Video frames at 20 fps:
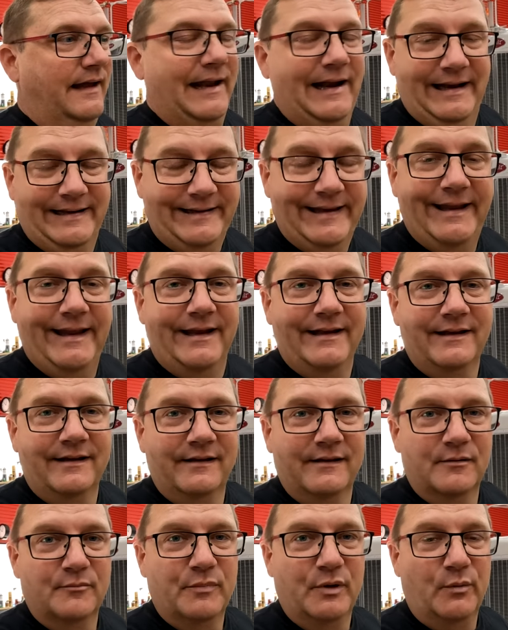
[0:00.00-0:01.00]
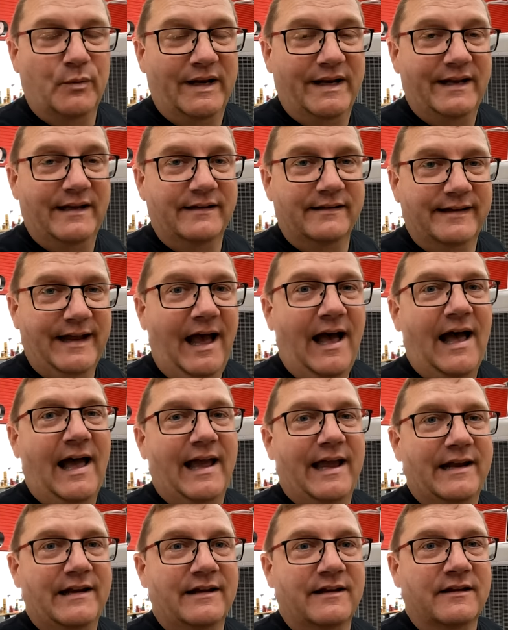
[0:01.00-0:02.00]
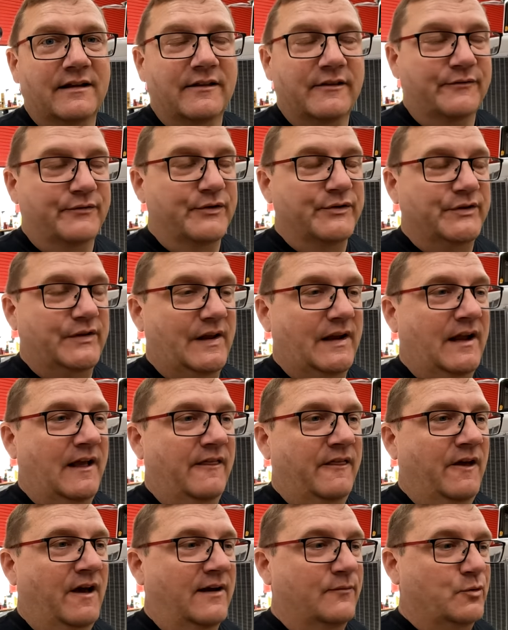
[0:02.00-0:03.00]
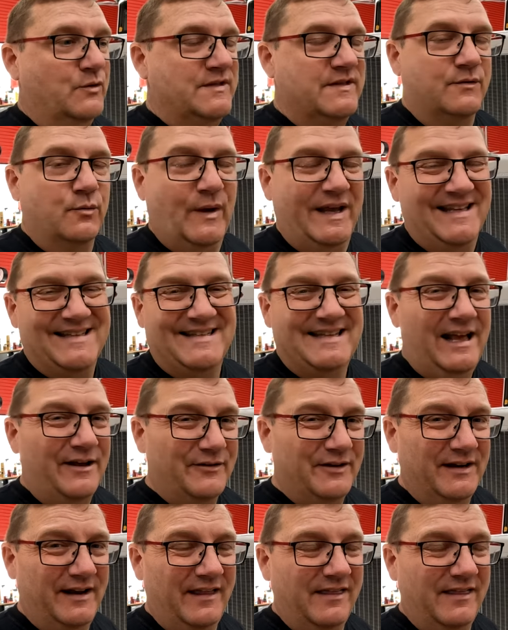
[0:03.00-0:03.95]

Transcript: And I did, but when it died, the first thing I thought was the way it sounded.